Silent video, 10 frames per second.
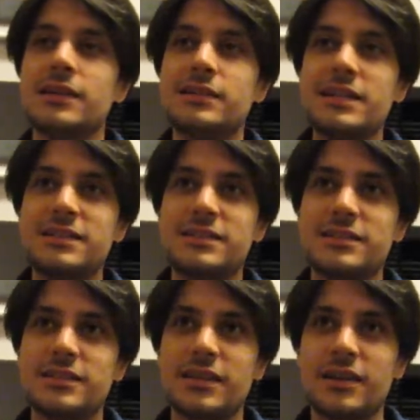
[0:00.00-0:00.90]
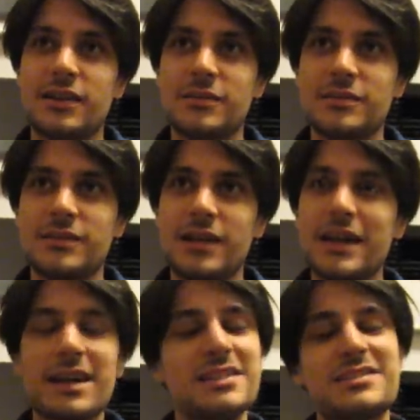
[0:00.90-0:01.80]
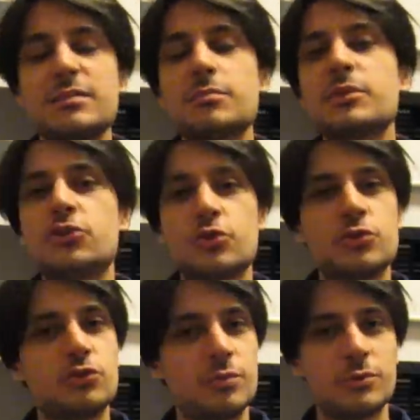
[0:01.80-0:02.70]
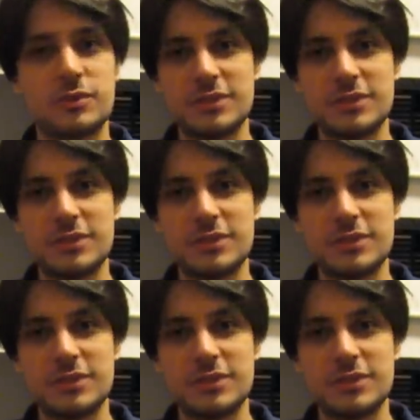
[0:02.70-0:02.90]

I simply chose to put